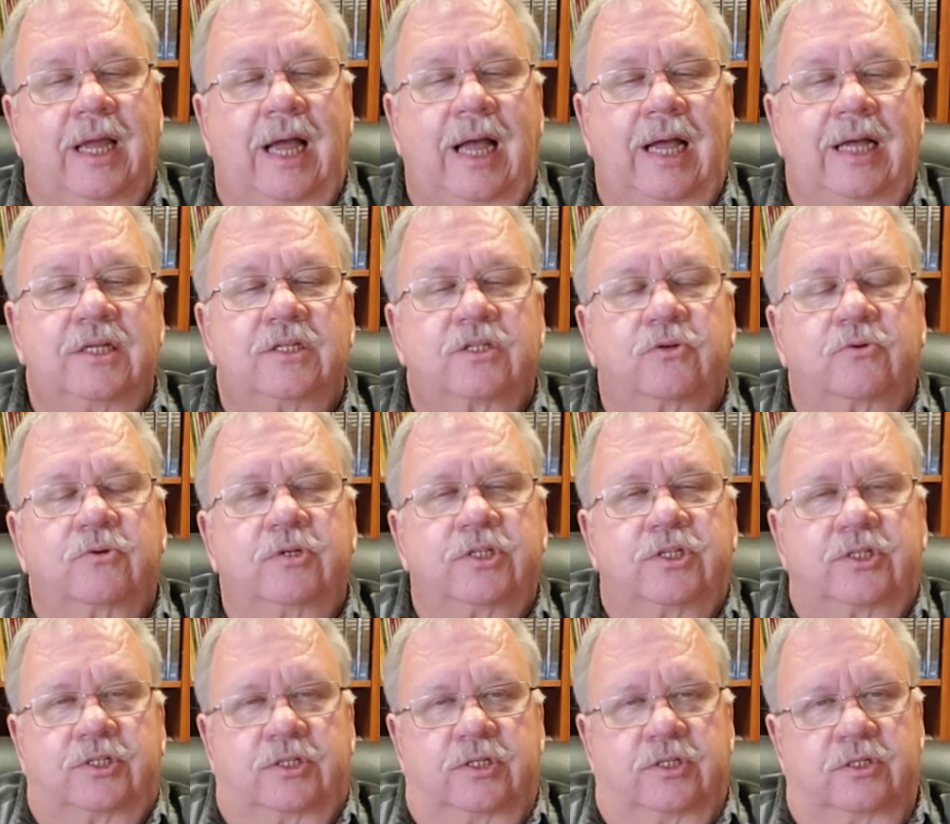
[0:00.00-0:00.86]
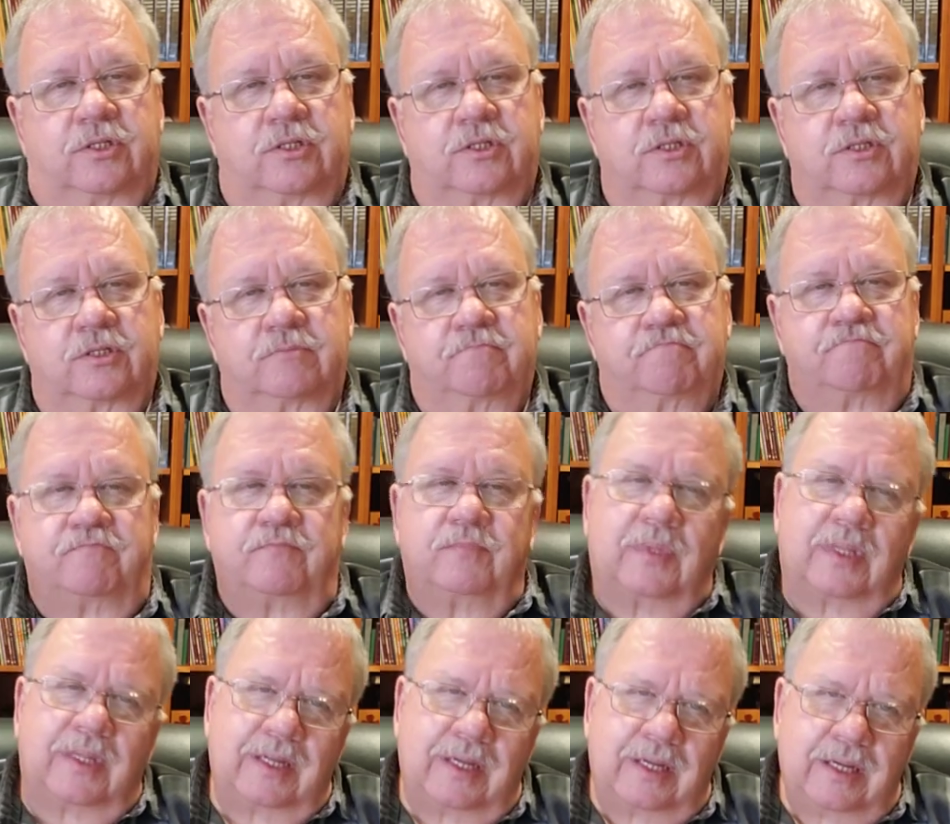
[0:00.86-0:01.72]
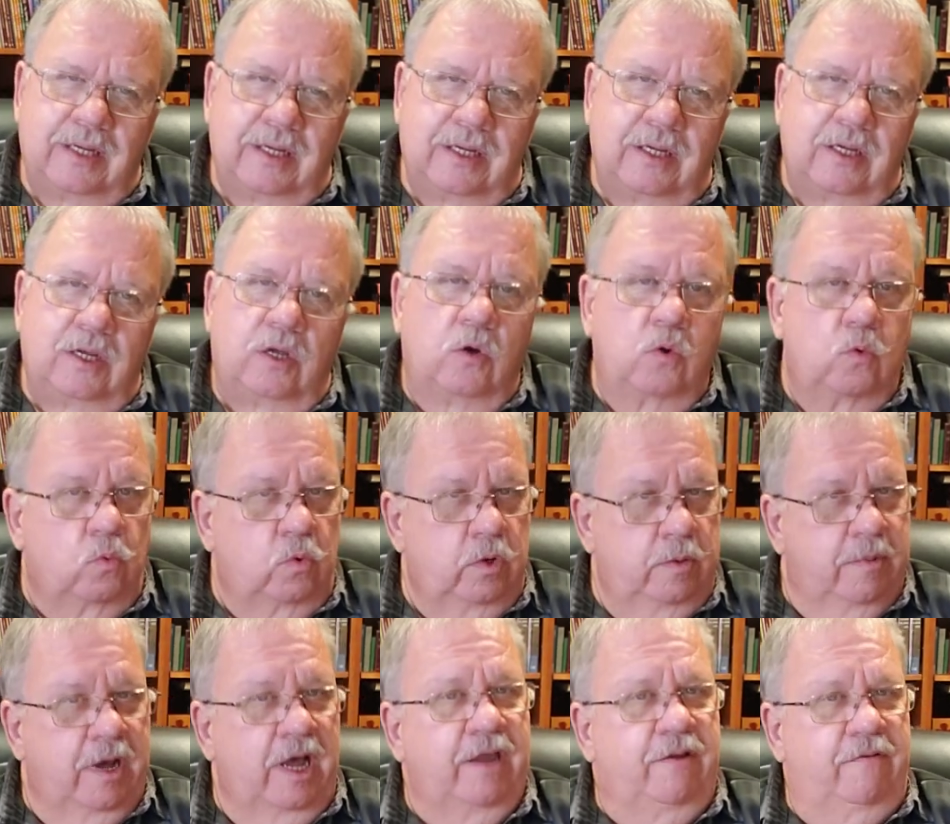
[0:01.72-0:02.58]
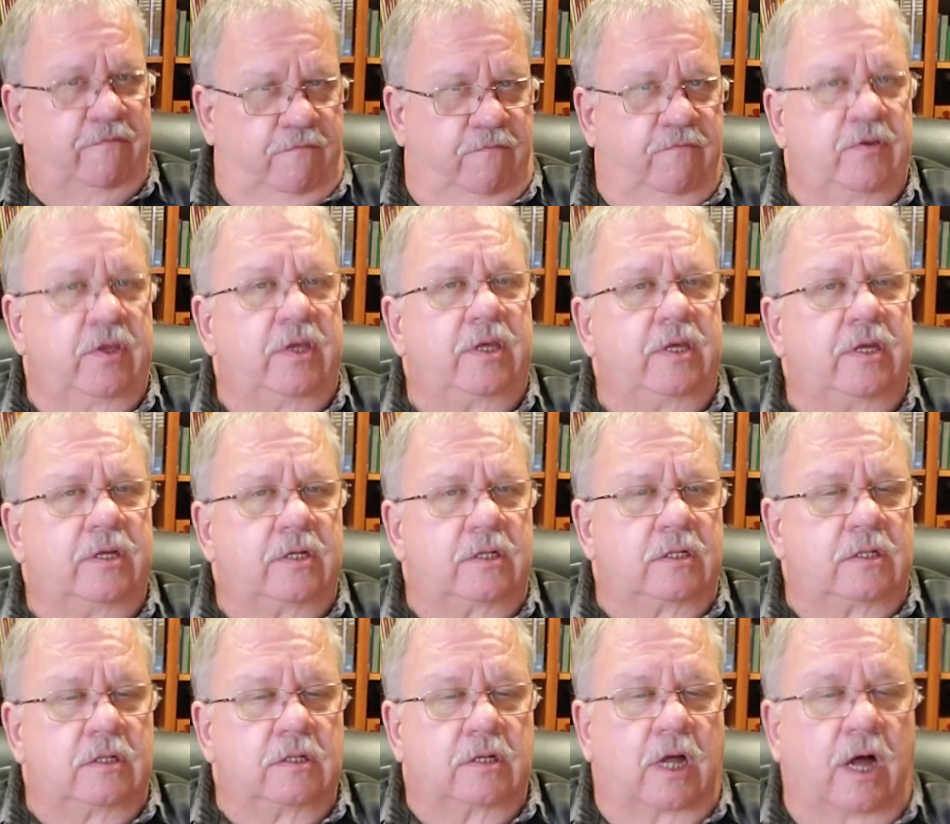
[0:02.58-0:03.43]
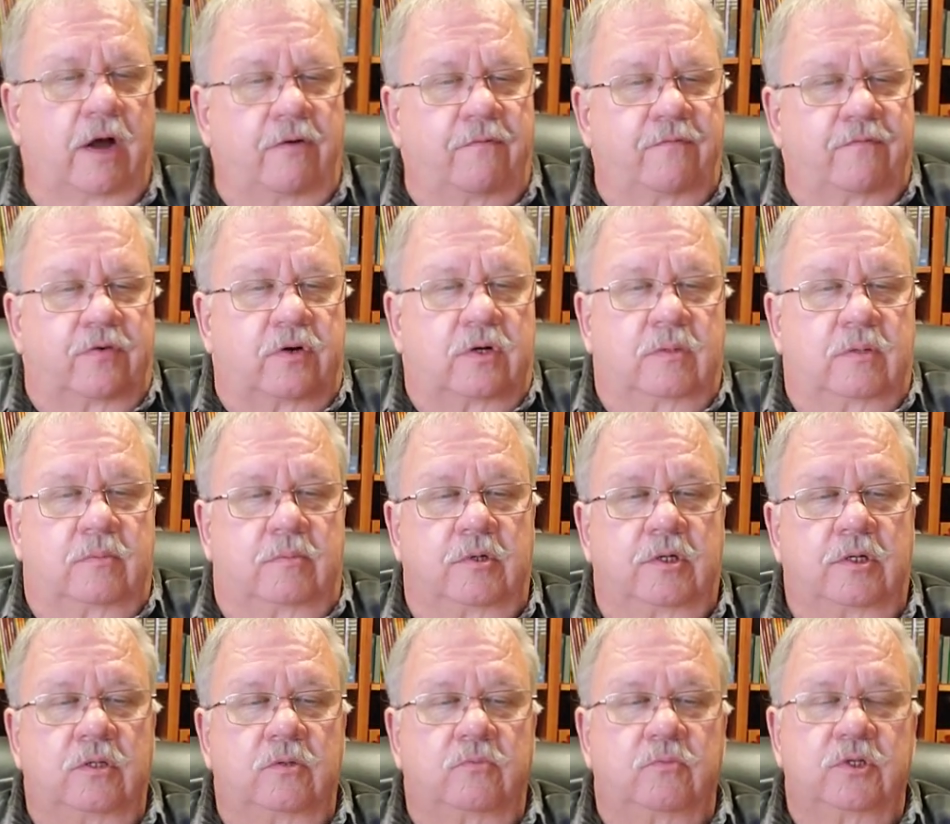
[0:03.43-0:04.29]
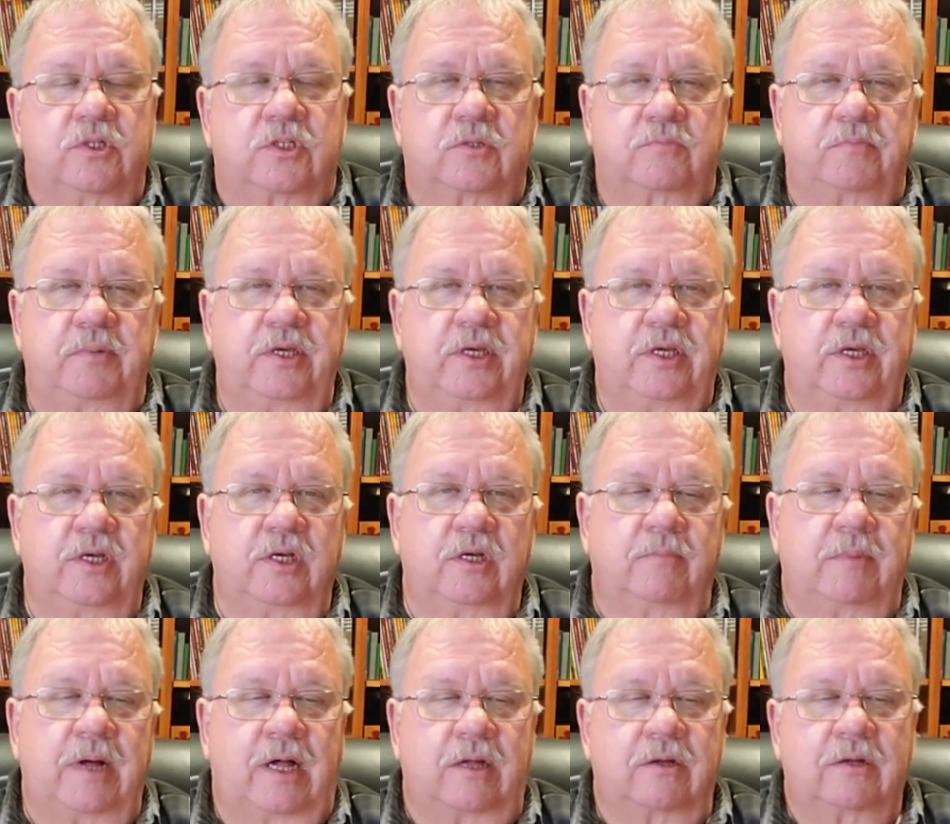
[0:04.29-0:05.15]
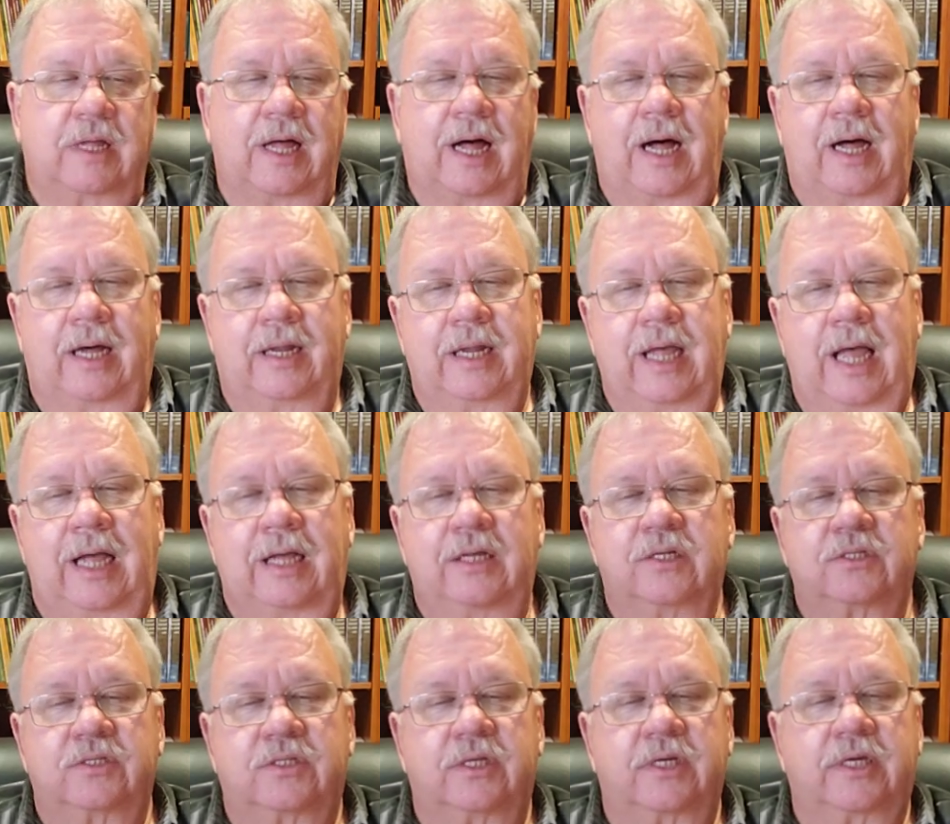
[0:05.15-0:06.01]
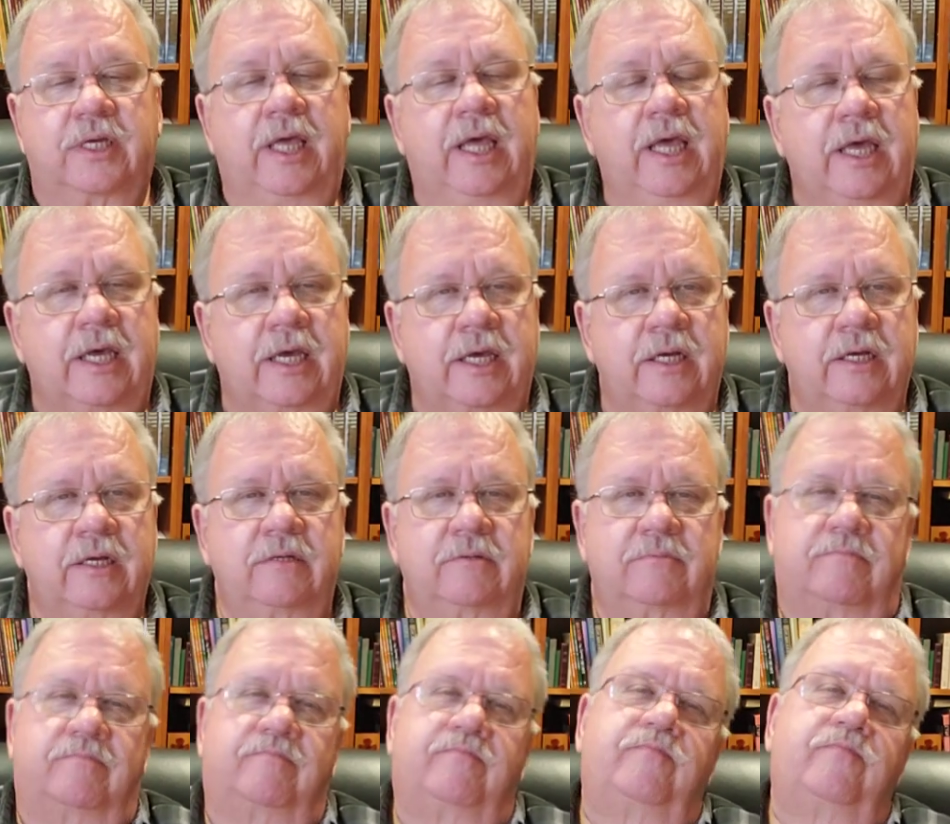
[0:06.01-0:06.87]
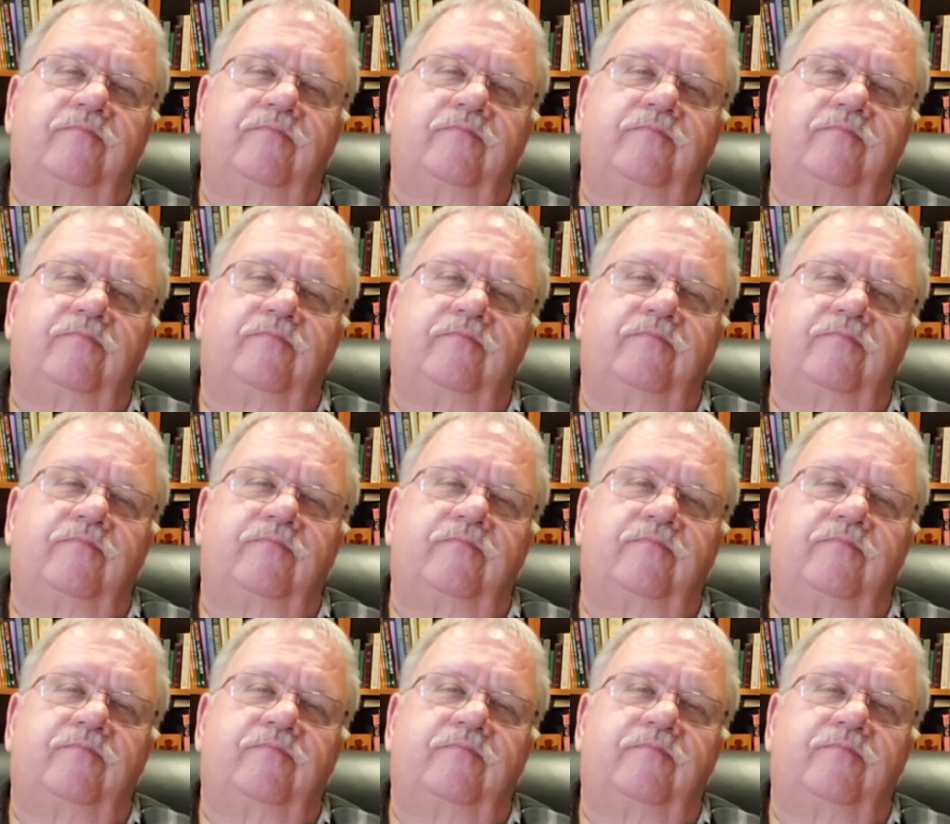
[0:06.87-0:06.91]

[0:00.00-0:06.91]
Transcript: As Christians, we might feel comfortable with speaking about God as the king,